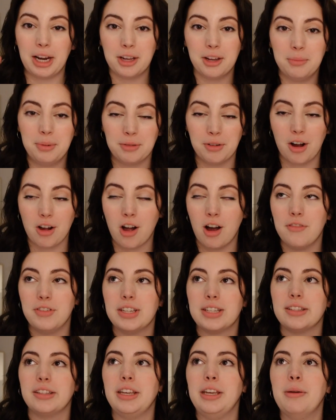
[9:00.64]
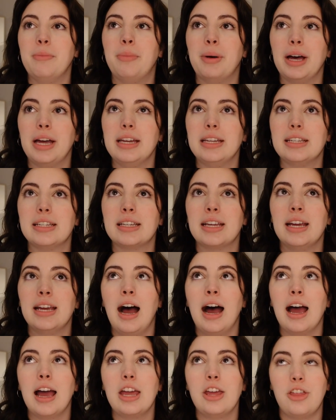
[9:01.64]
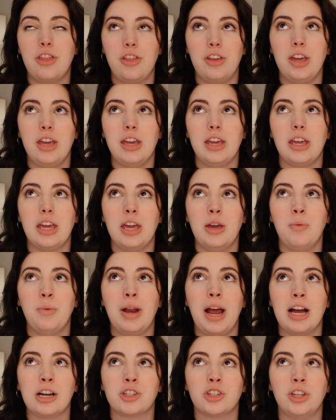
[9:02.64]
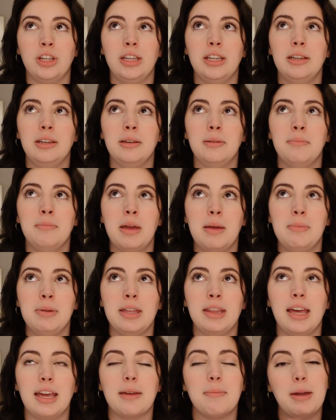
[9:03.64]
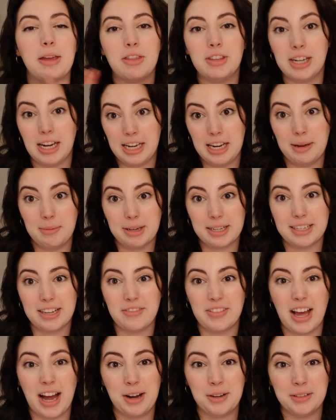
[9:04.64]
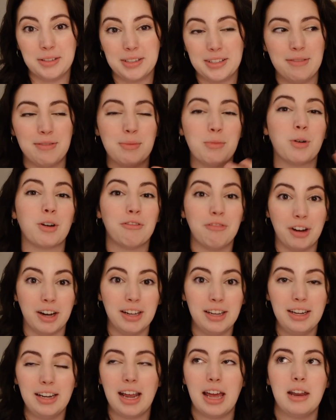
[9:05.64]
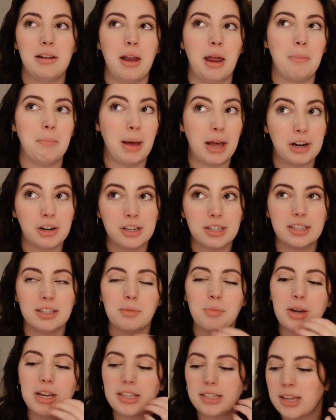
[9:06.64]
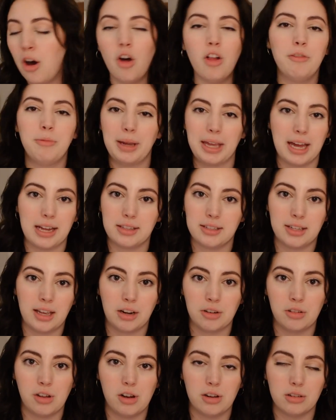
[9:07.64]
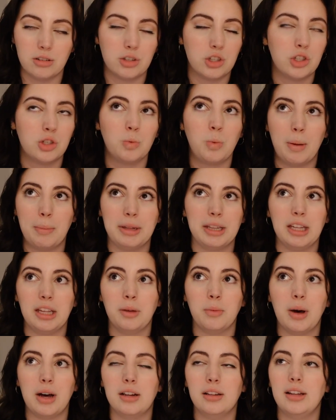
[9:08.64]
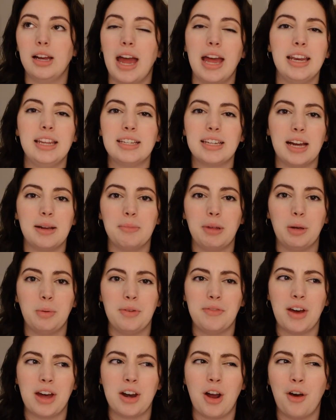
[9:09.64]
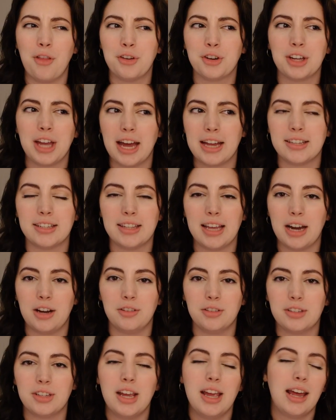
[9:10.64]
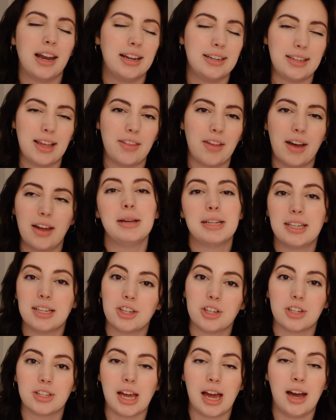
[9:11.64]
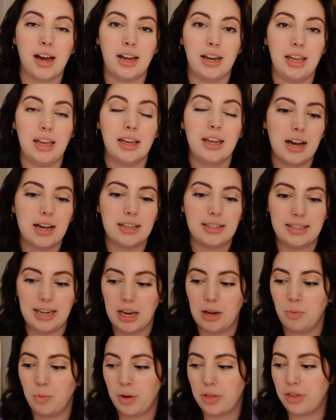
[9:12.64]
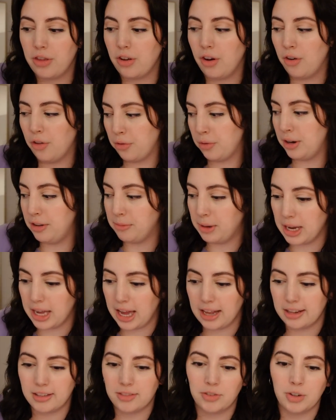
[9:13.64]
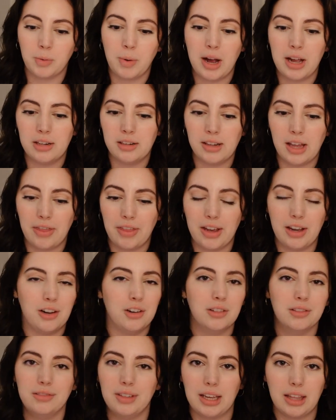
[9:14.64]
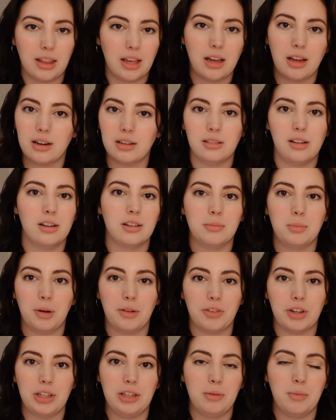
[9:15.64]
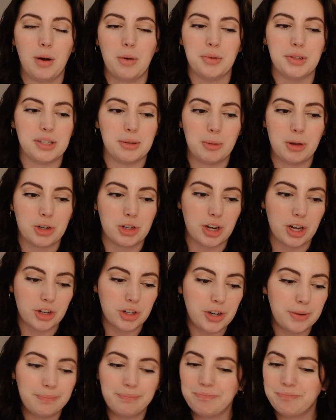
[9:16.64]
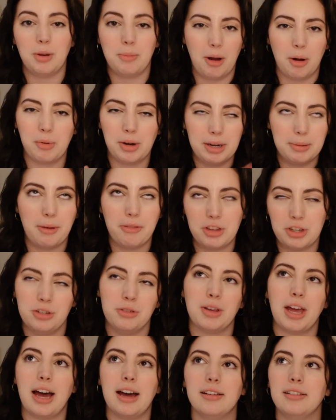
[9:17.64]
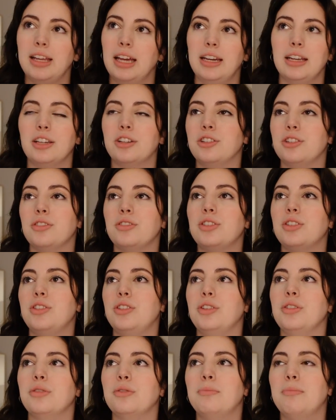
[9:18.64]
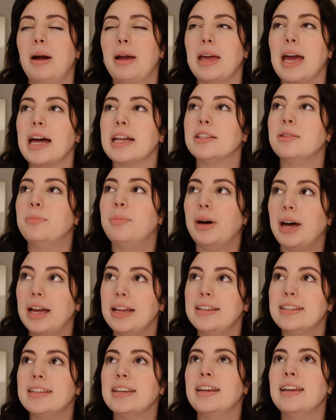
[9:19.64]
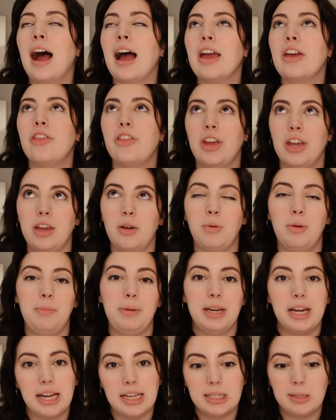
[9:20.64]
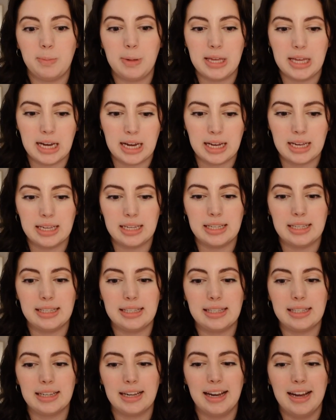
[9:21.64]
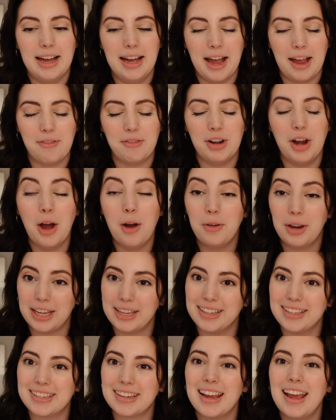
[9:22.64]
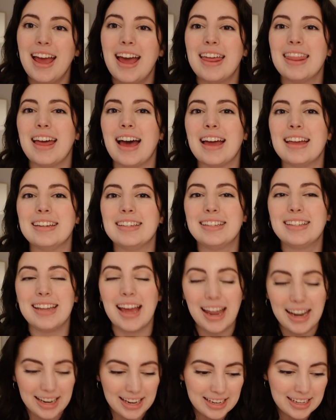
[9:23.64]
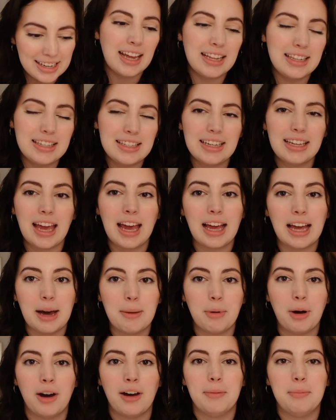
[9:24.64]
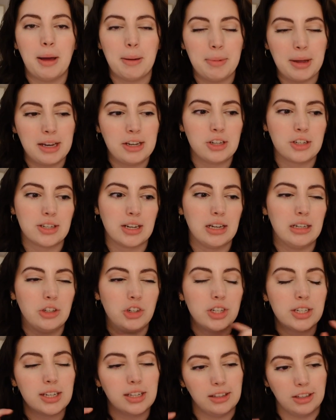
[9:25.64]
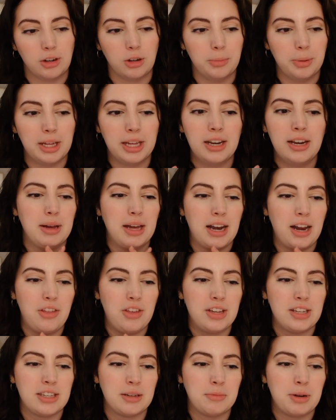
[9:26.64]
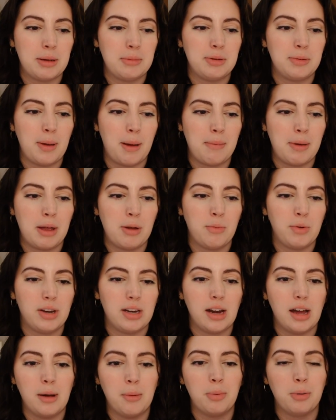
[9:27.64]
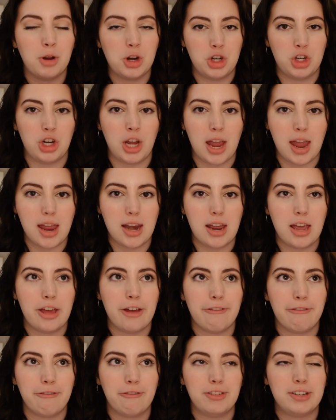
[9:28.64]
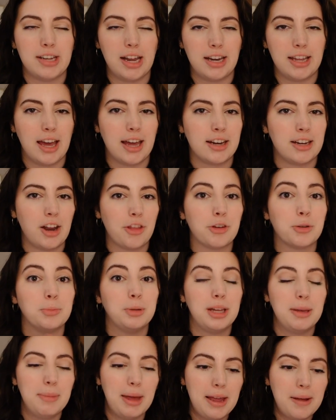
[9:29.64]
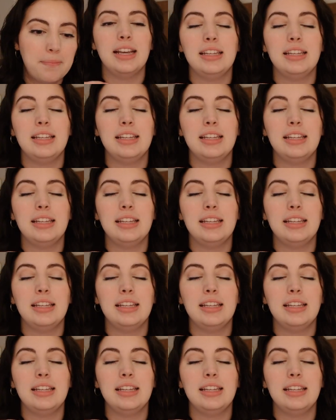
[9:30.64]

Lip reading: I could be wrong, obviously, but I think it would actually maybe like make the dynamics of the house even more fun and better in some ways. All of my cats get along swimmingly well. Anytime like we've had other cats in the house, and I say that, my sister's cat Honey stayed with all three of my cats for a while, and they got along perfectly well with some introduction. I'm not worried about this new cat getting introduced to my cats, but I think it would be nice because I've noticed noticed that Teddy tends to gang up on Pepe just a little bit, and I think sometimes Pepe would appreciate if Teddy had another playmate.